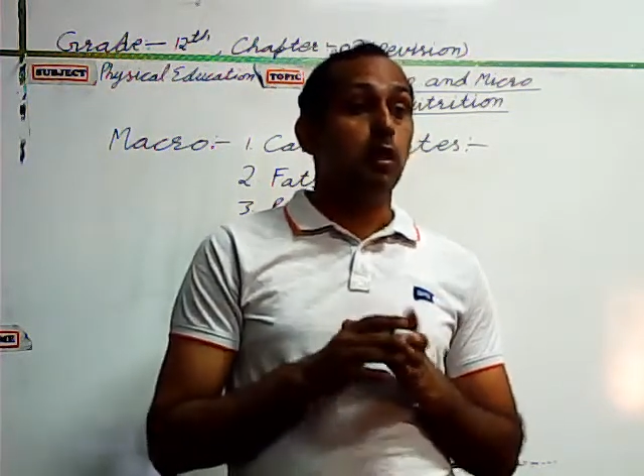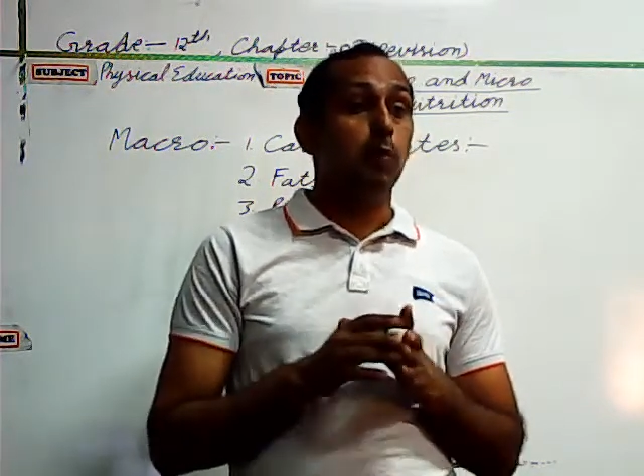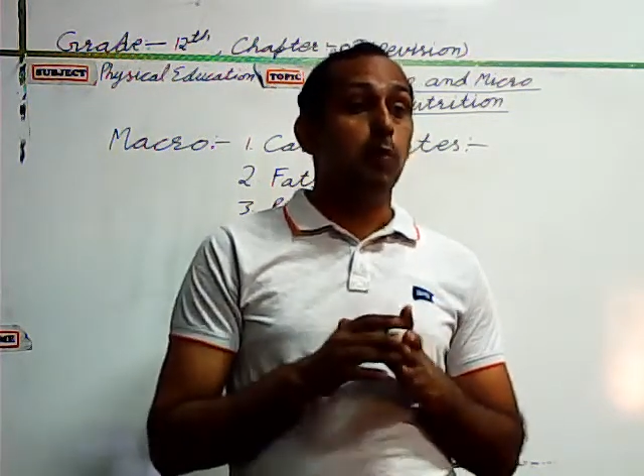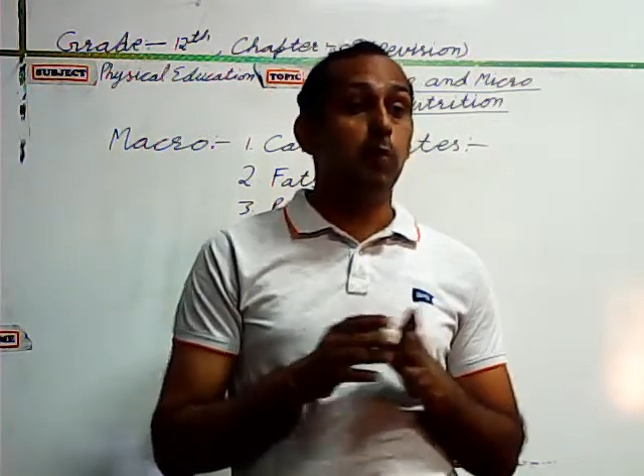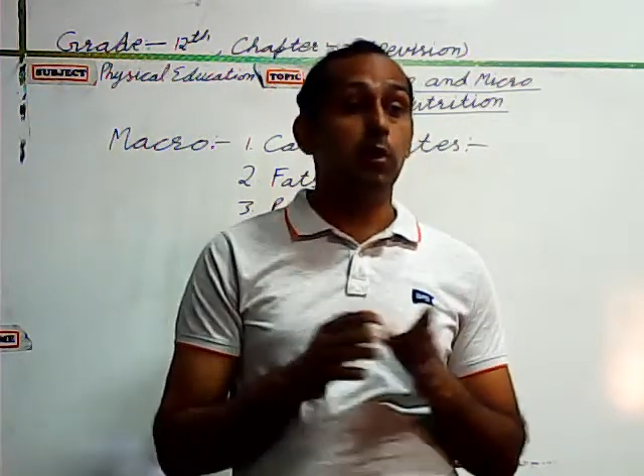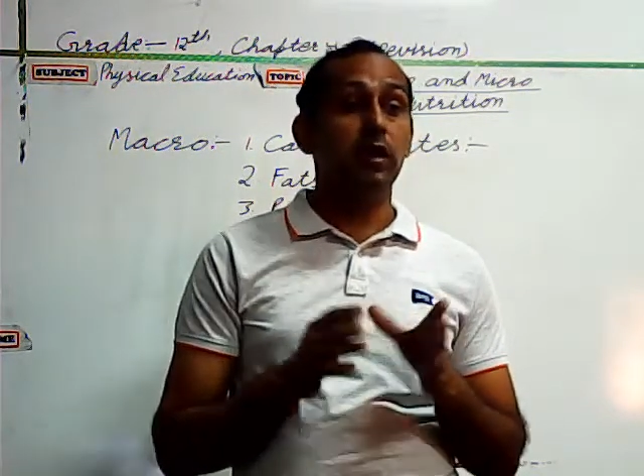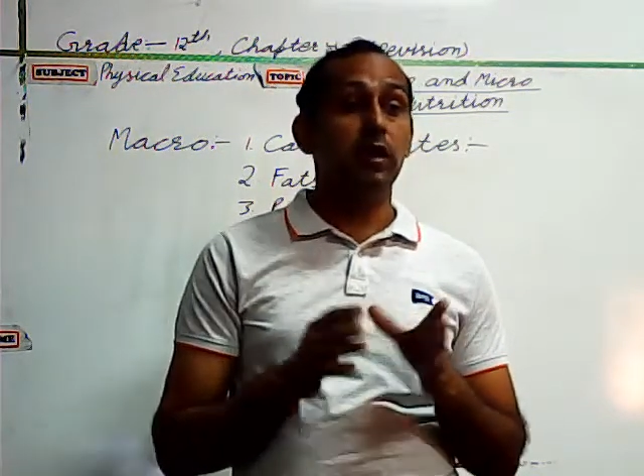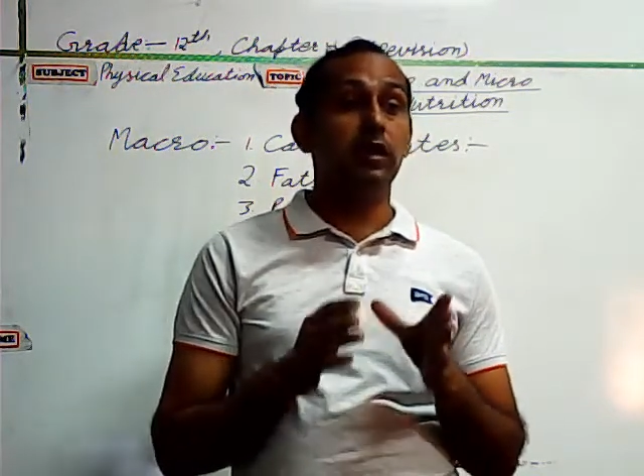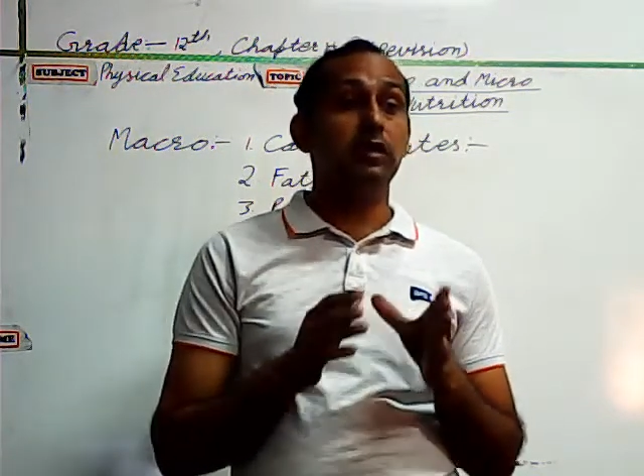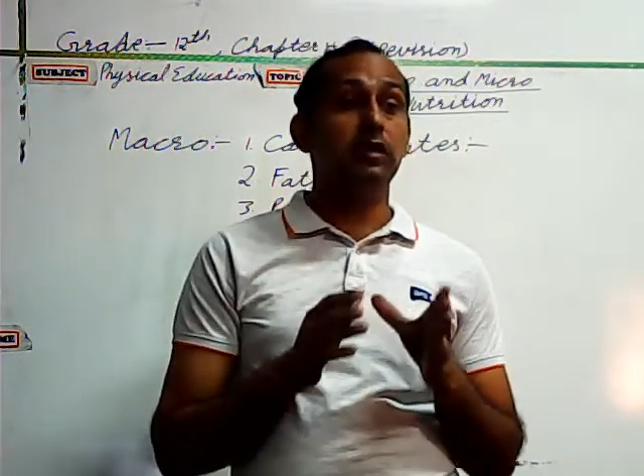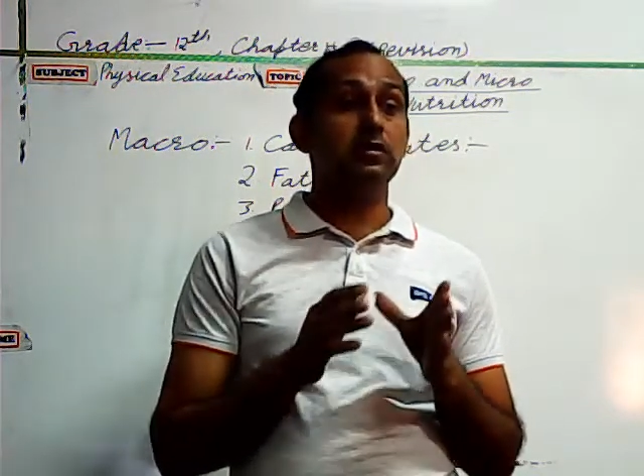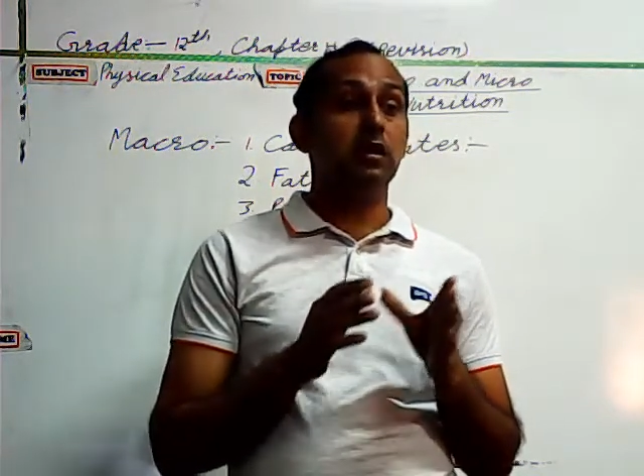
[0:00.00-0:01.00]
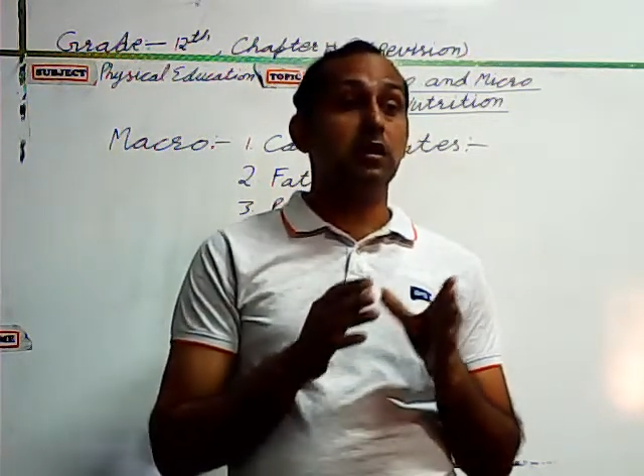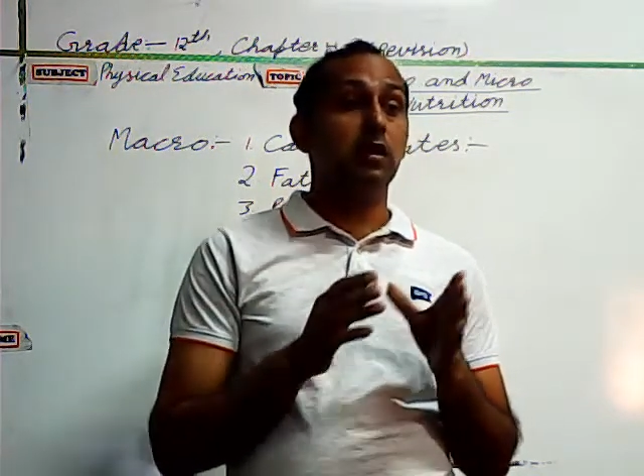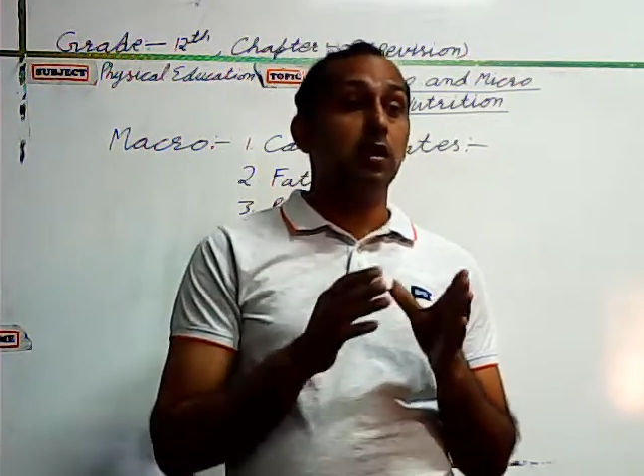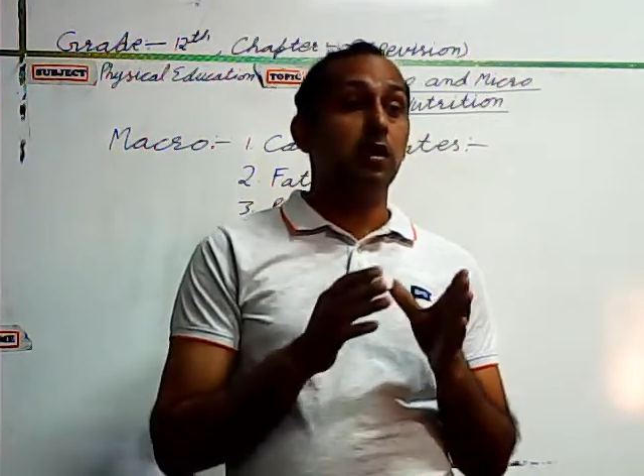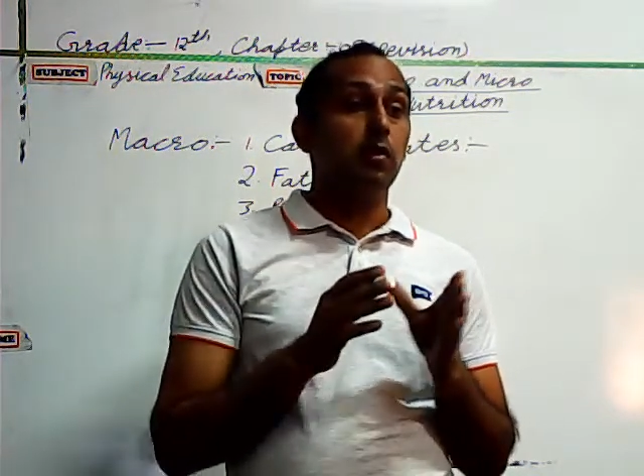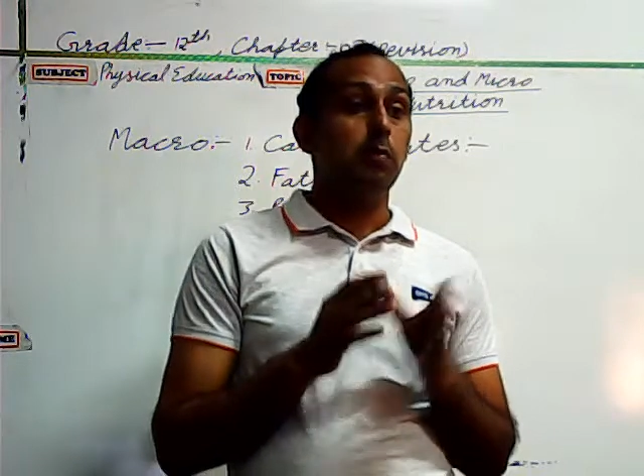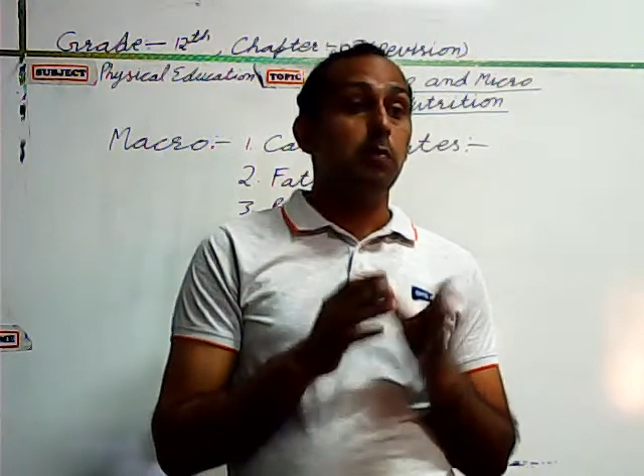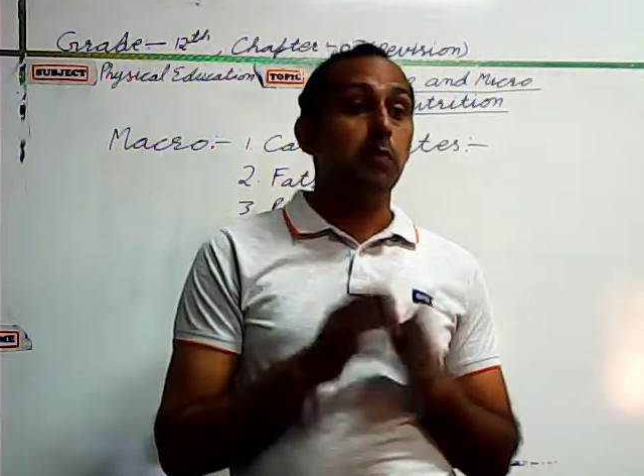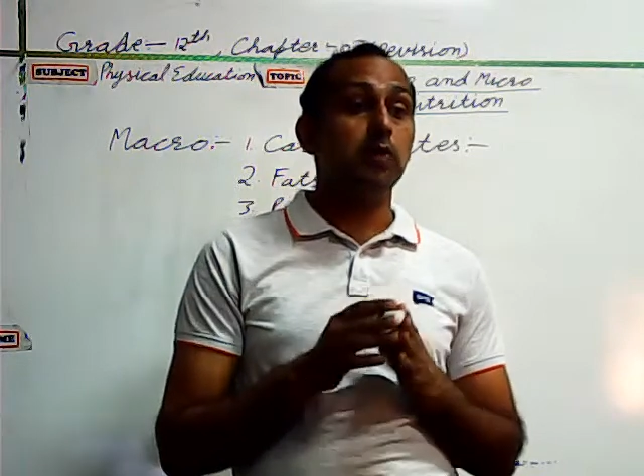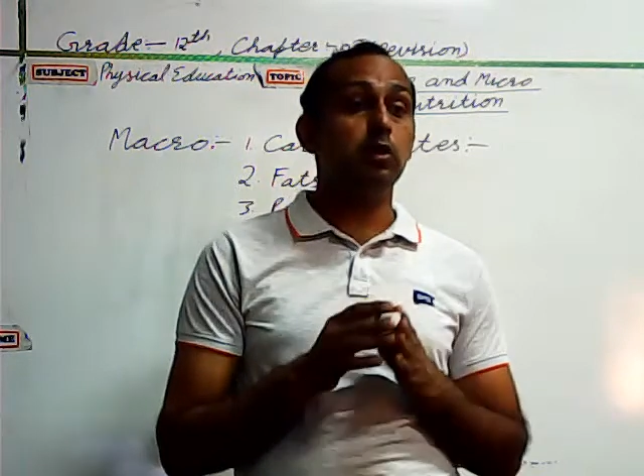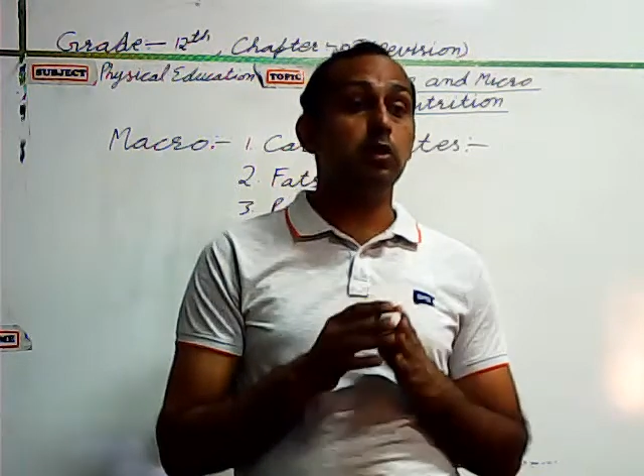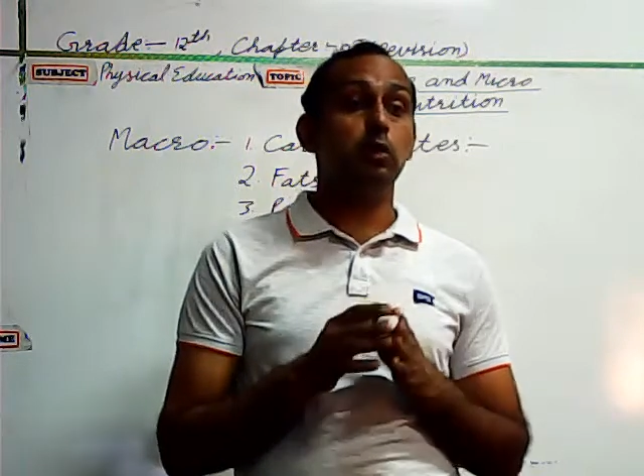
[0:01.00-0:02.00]
Protein is a
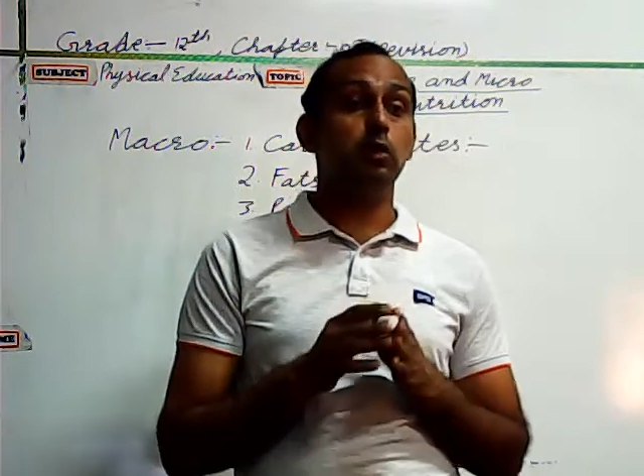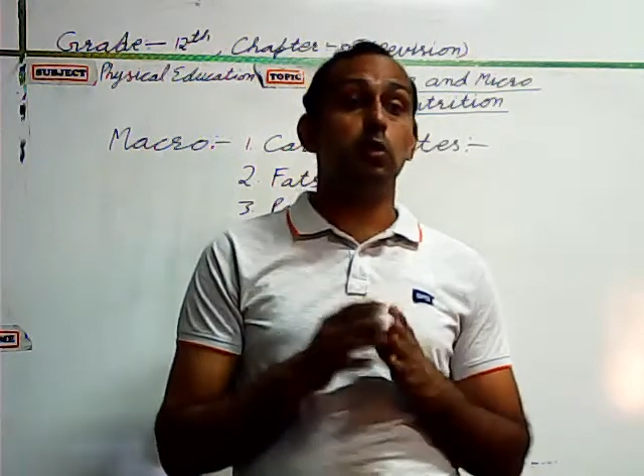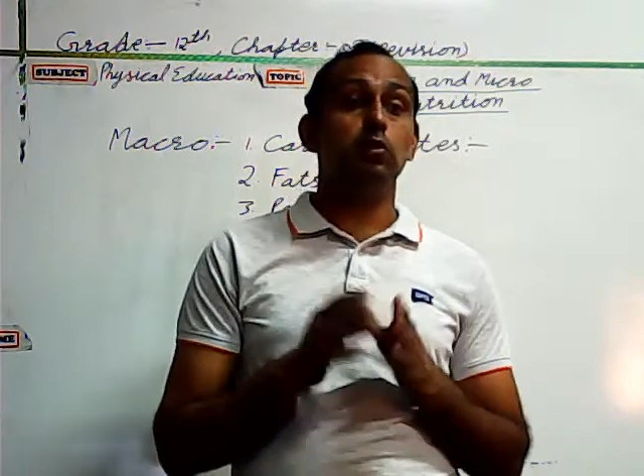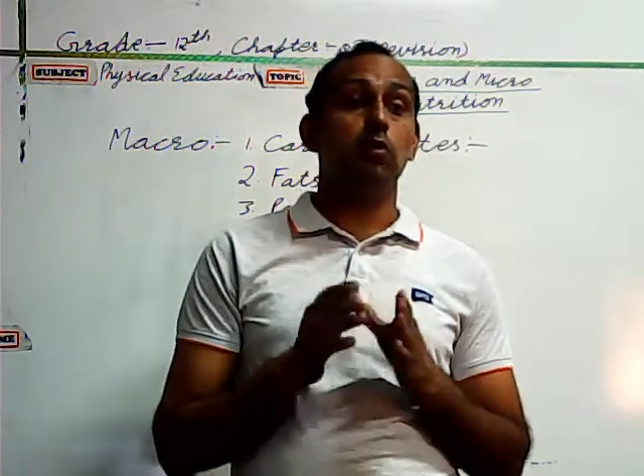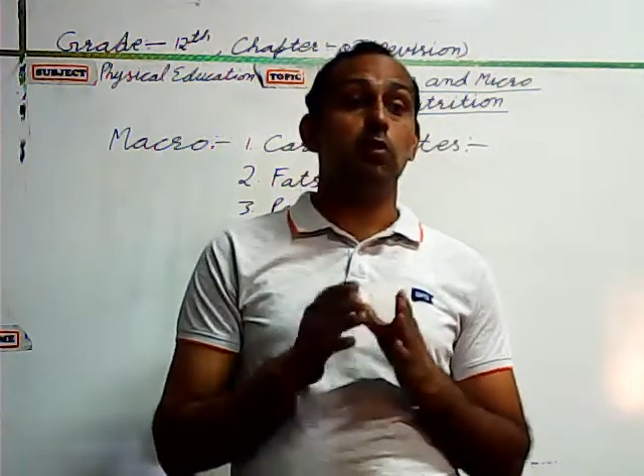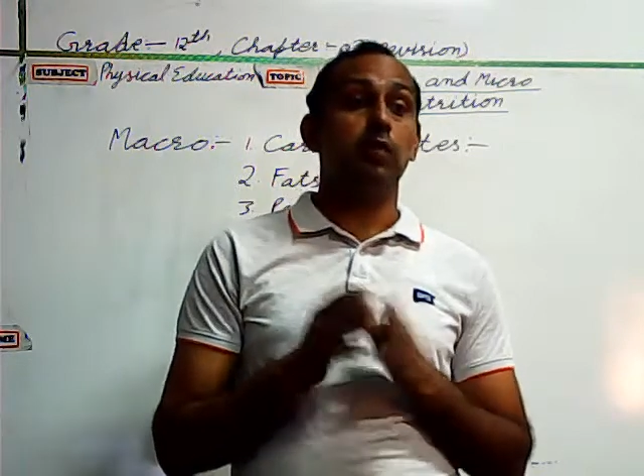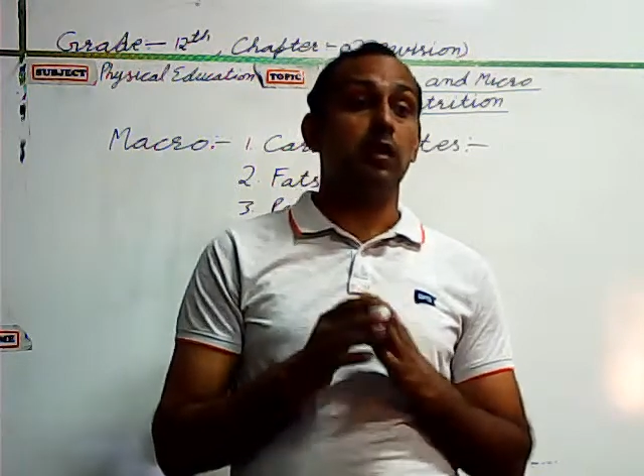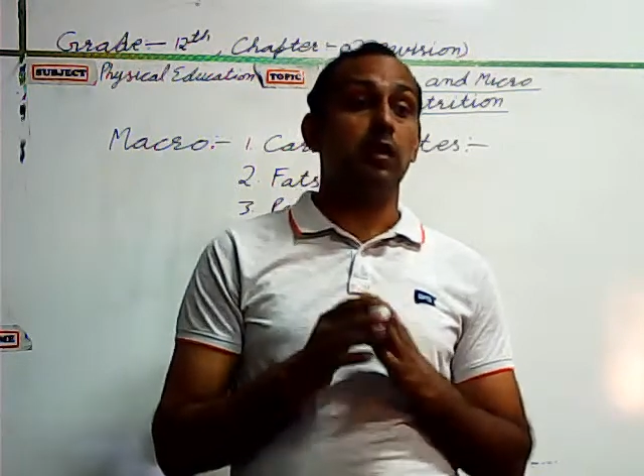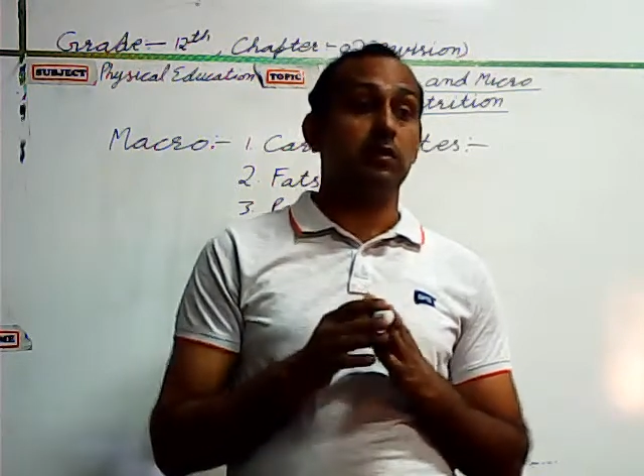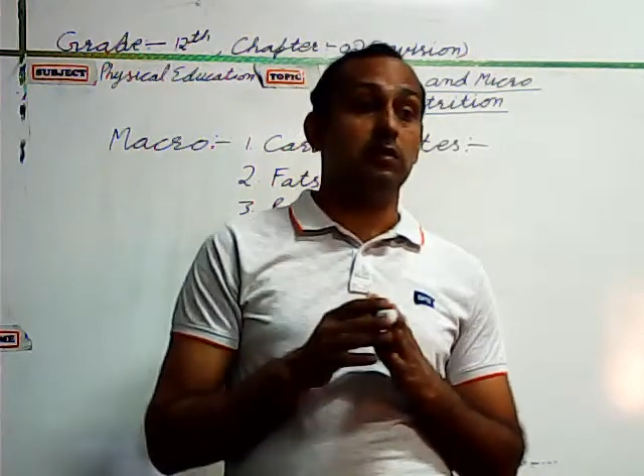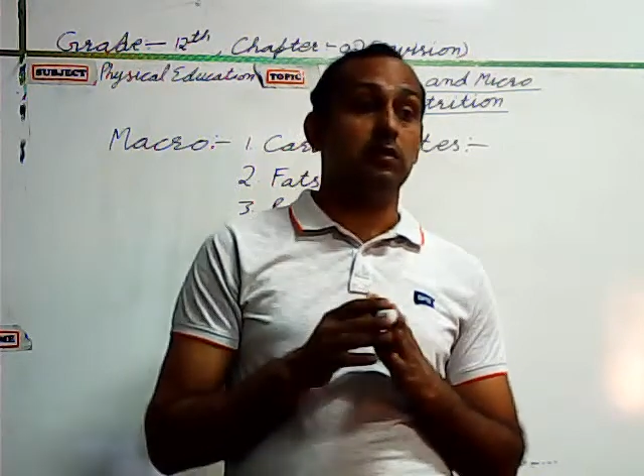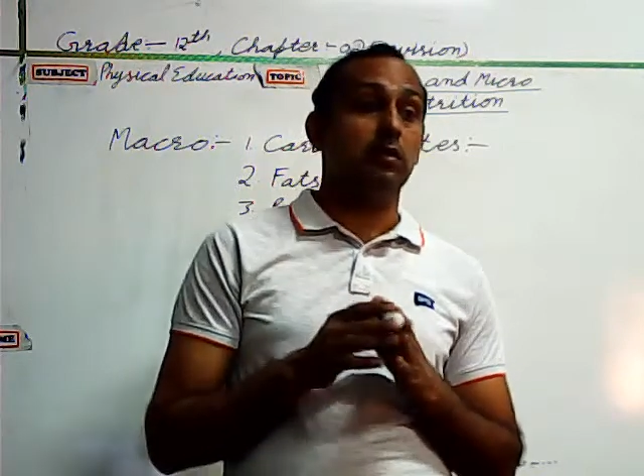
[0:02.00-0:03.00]
major source of energy.